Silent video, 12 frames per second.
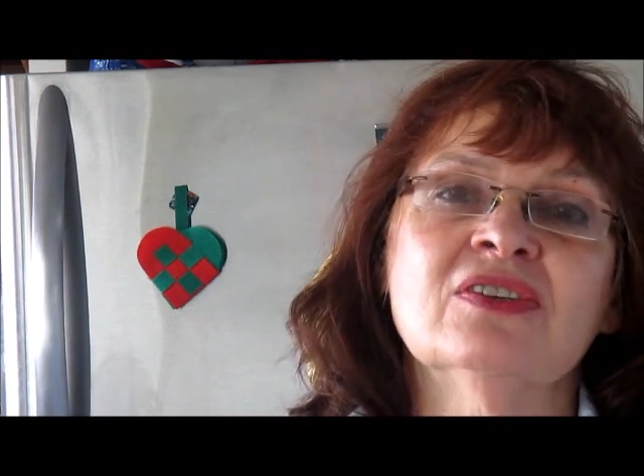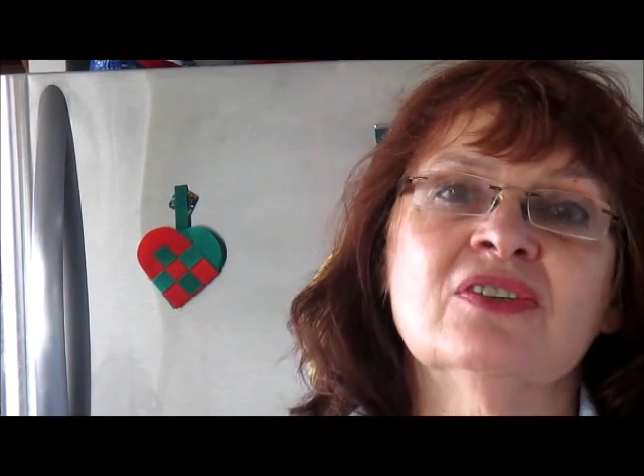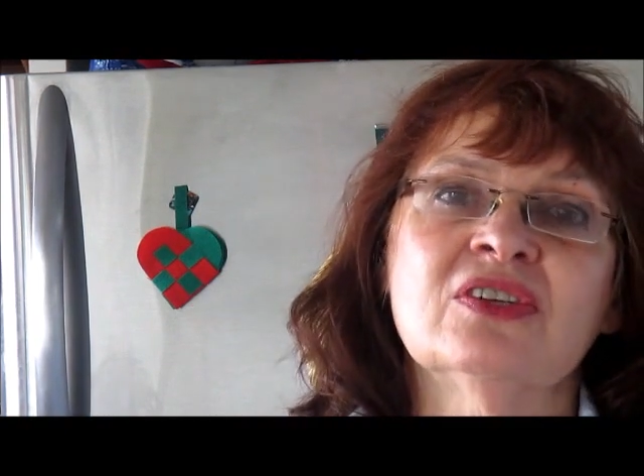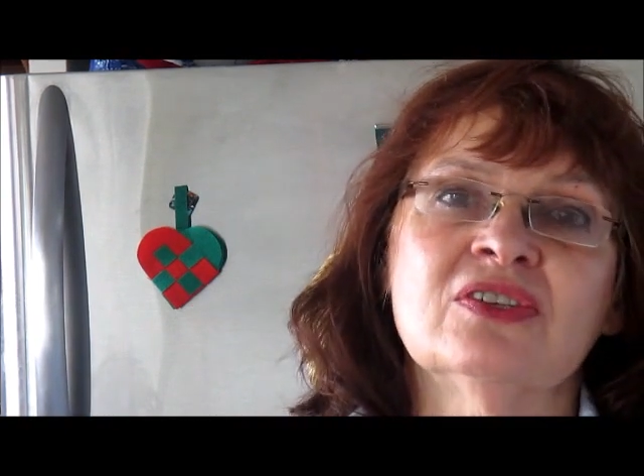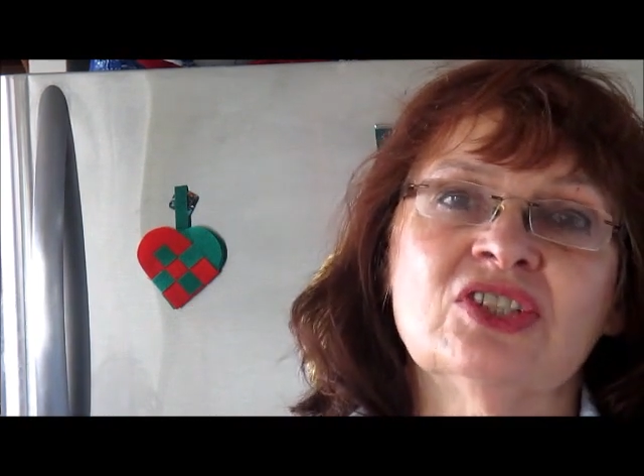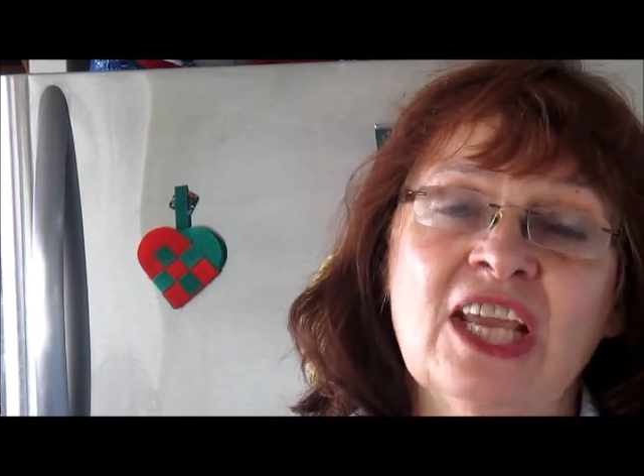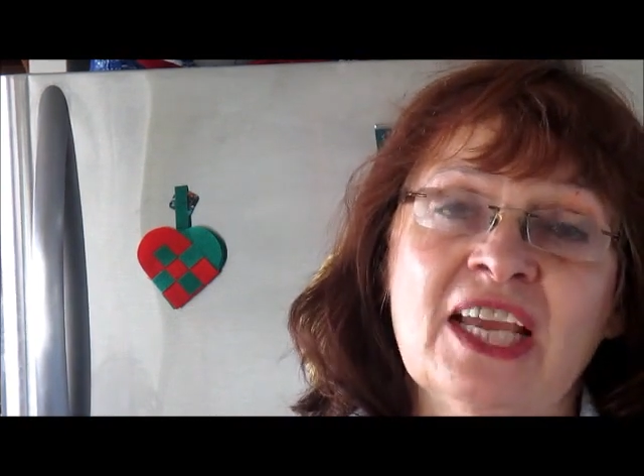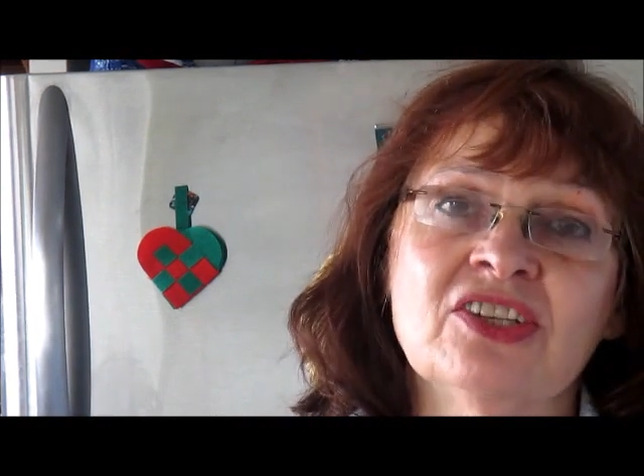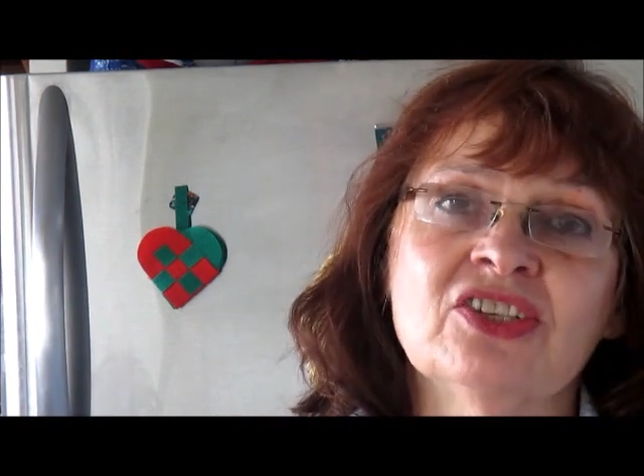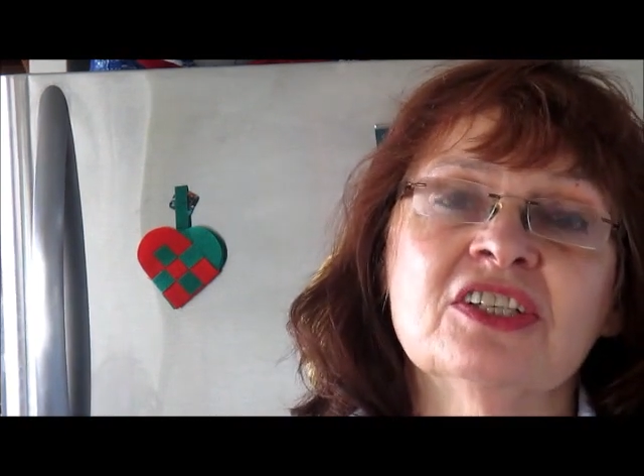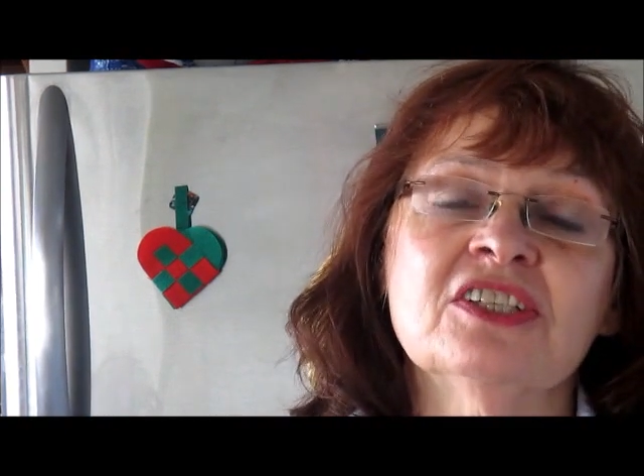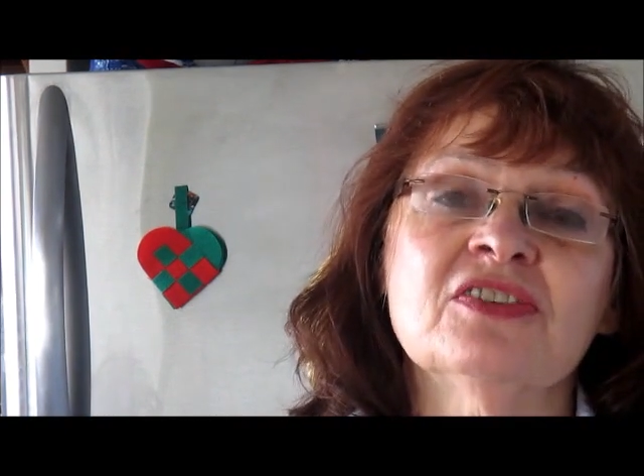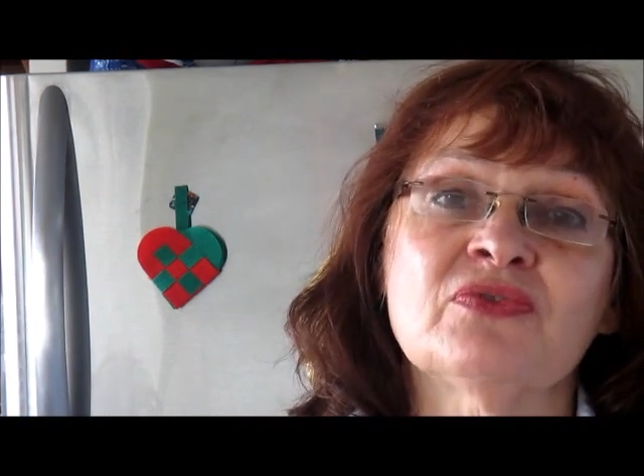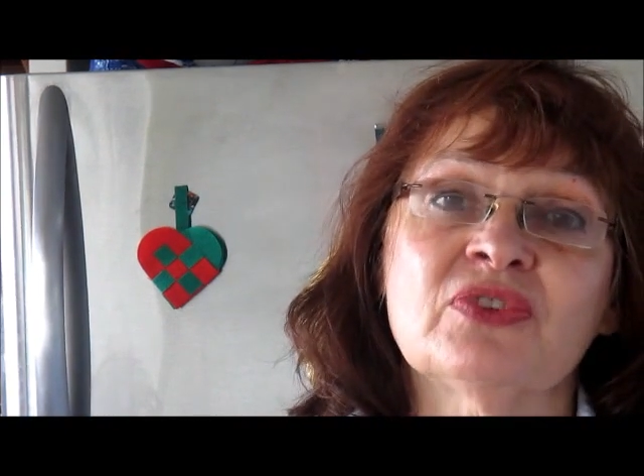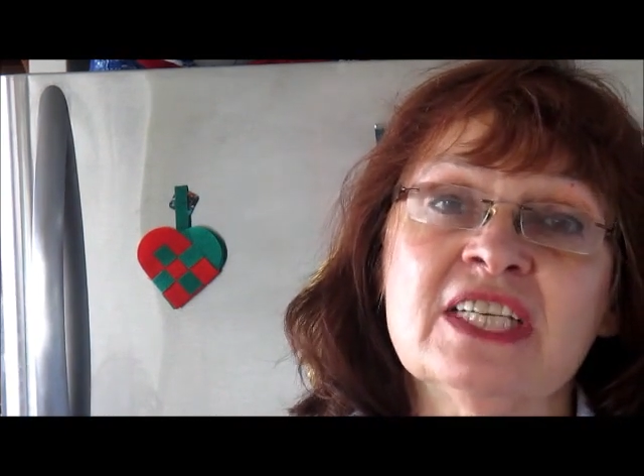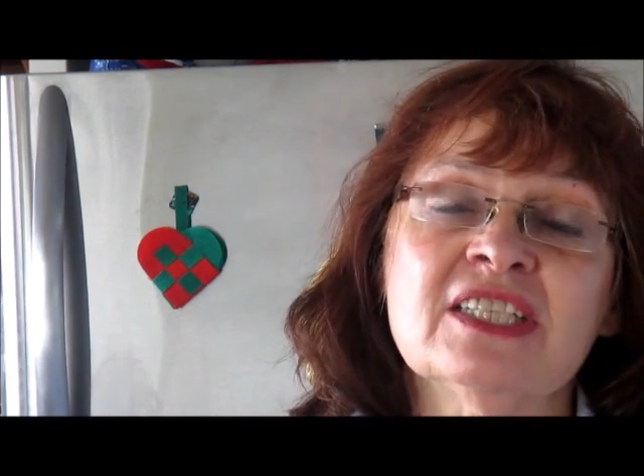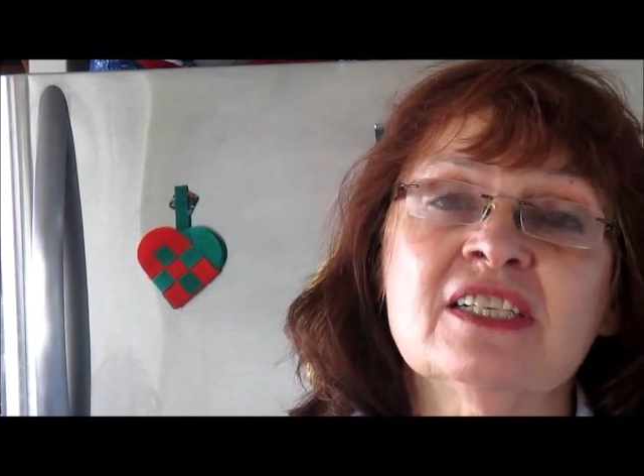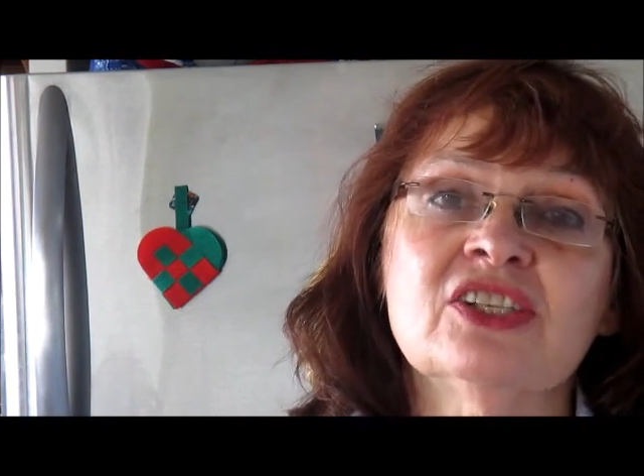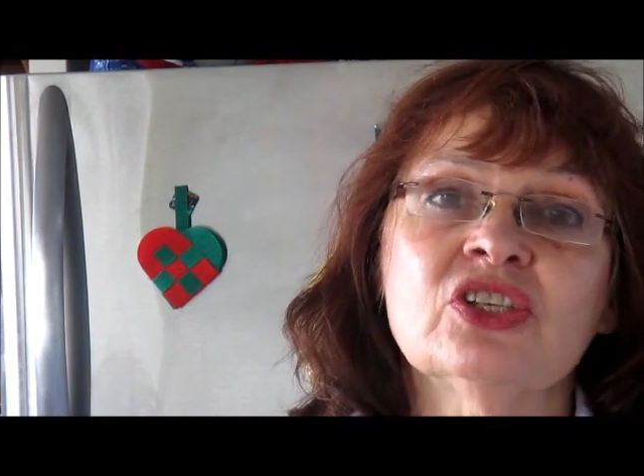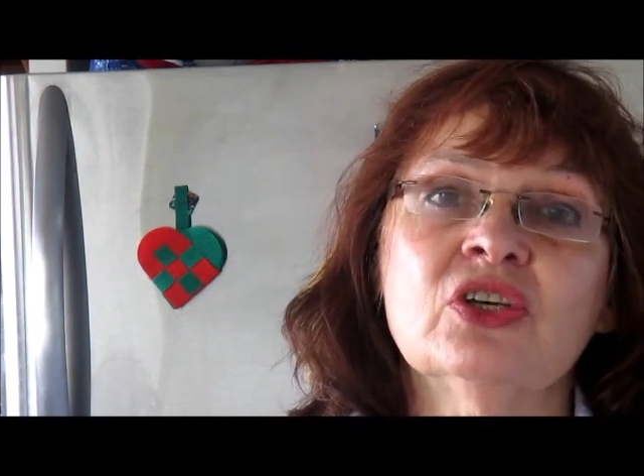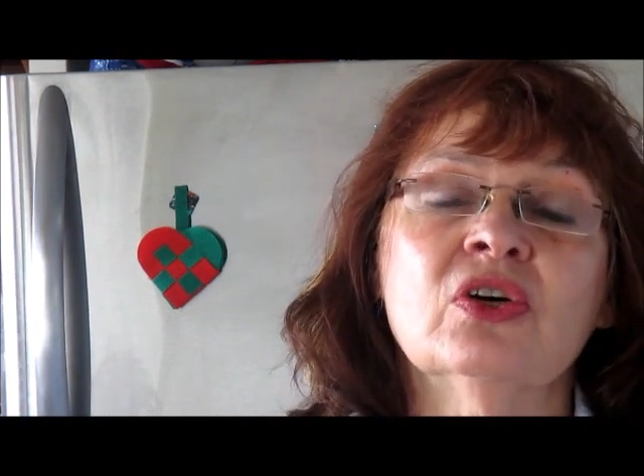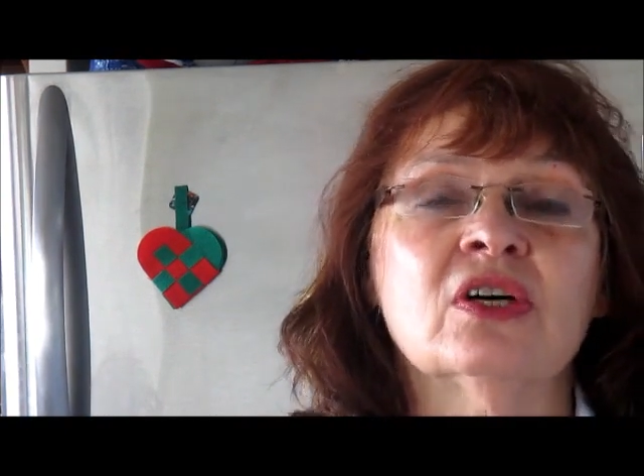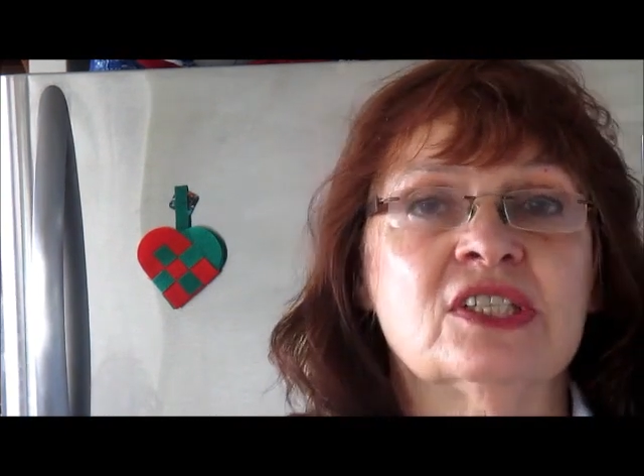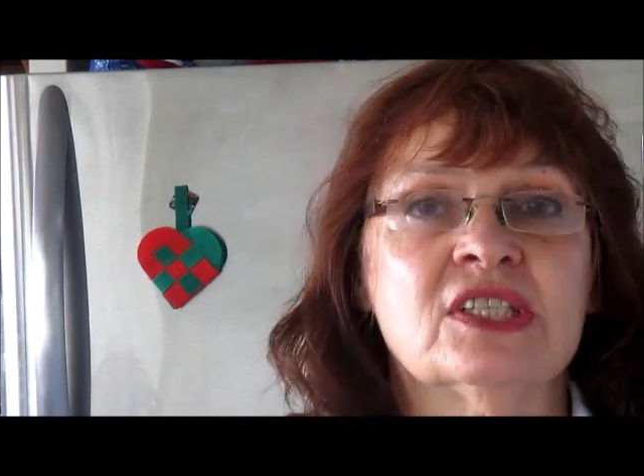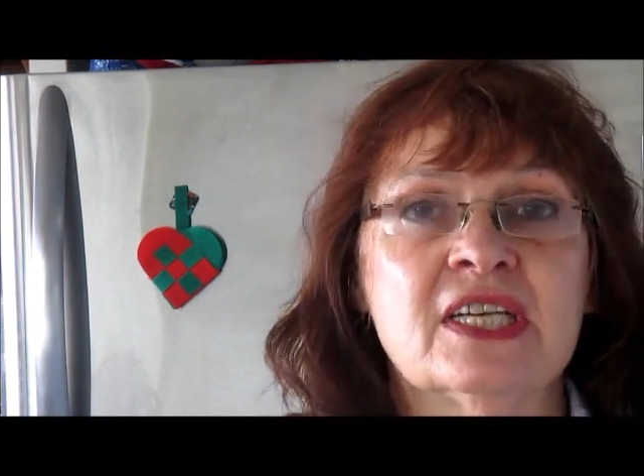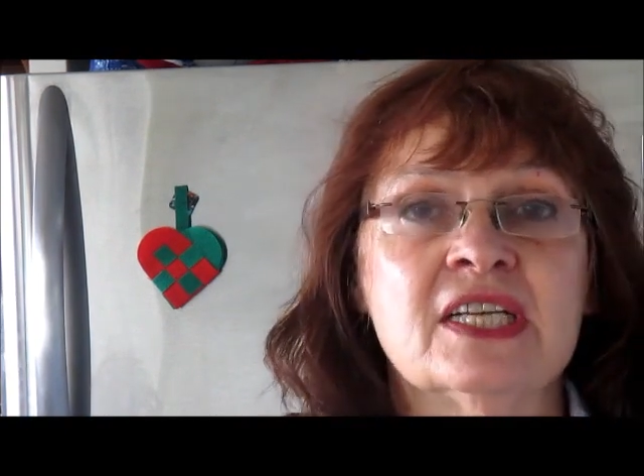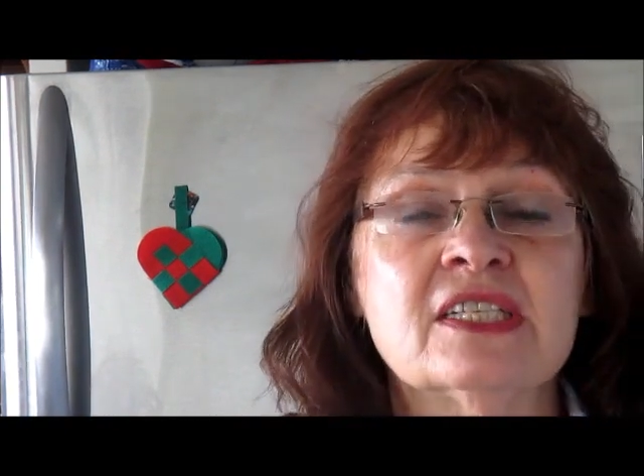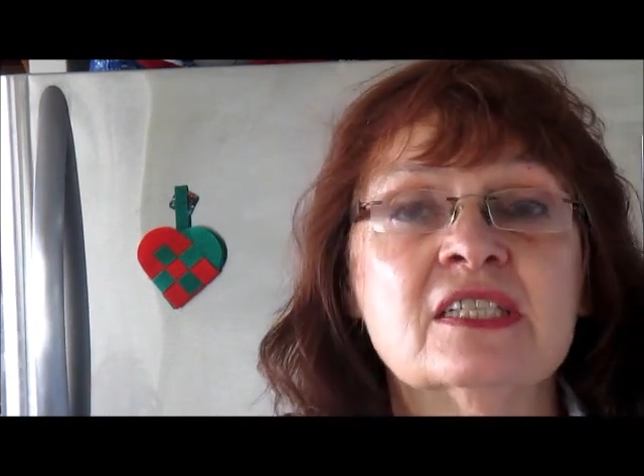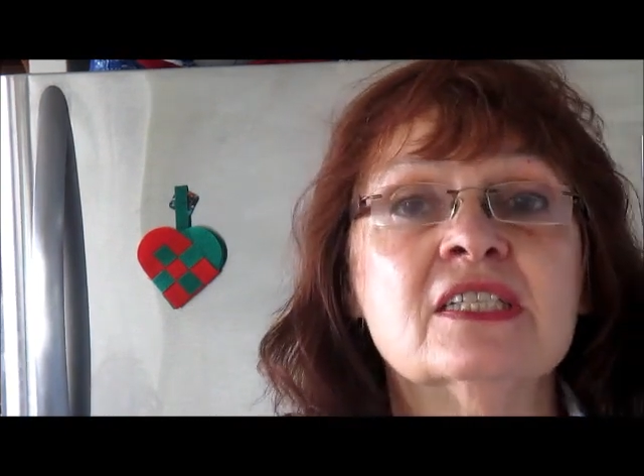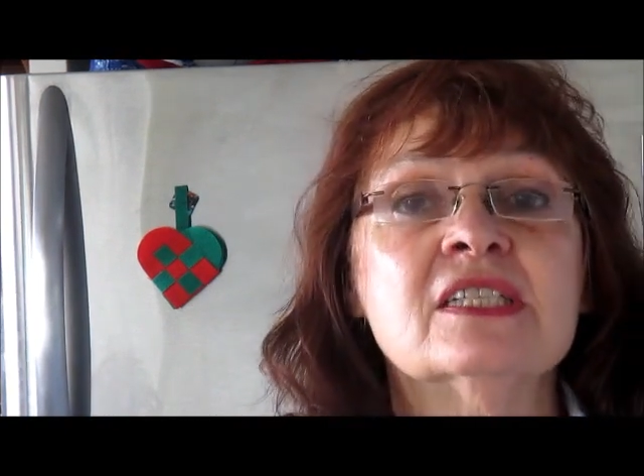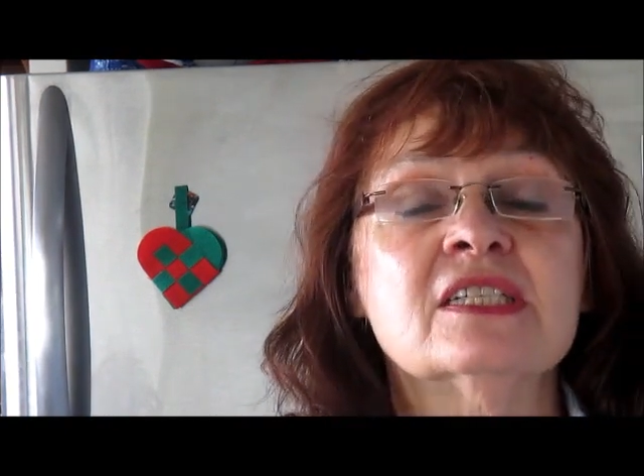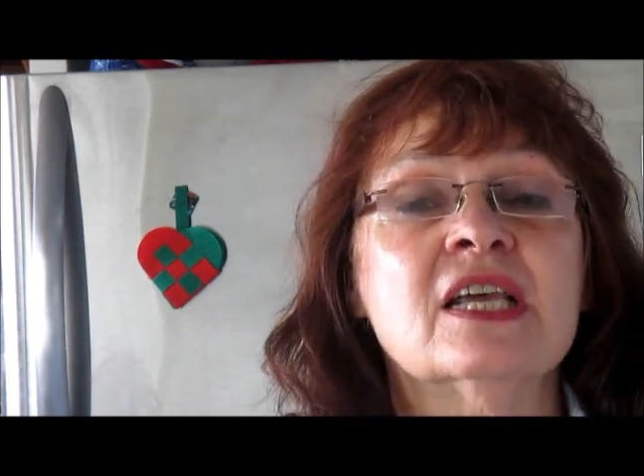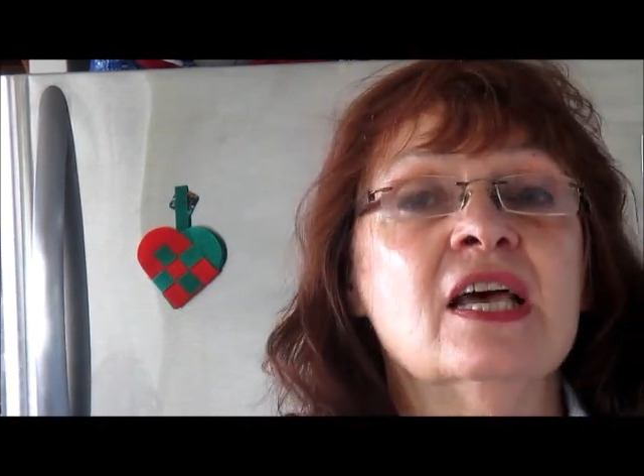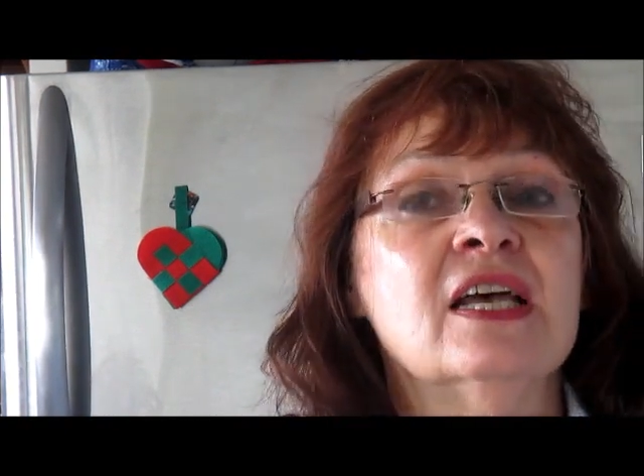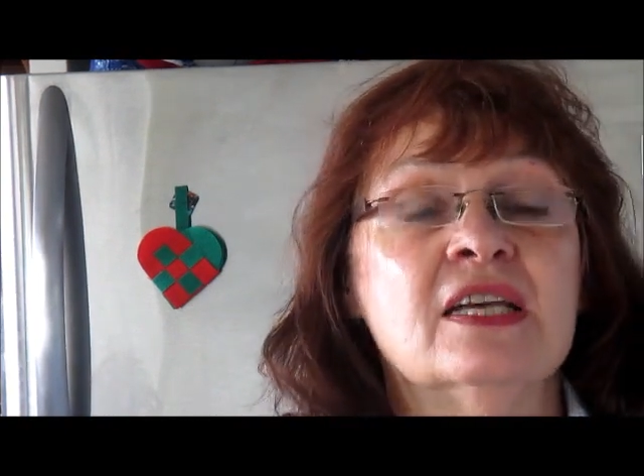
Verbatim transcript: the Jansson's frestelse or Jansson's